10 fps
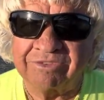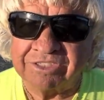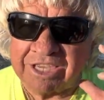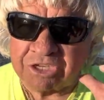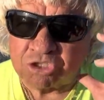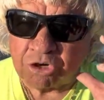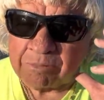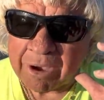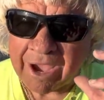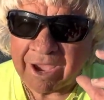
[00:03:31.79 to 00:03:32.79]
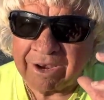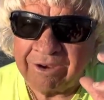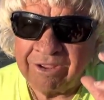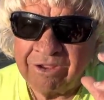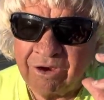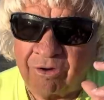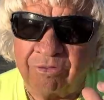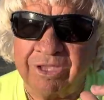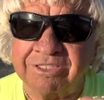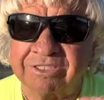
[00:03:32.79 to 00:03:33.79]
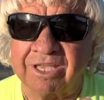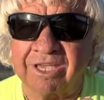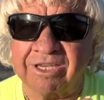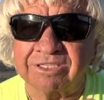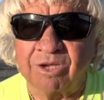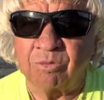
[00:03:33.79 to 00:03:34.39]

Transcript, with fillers: Set your mind on these things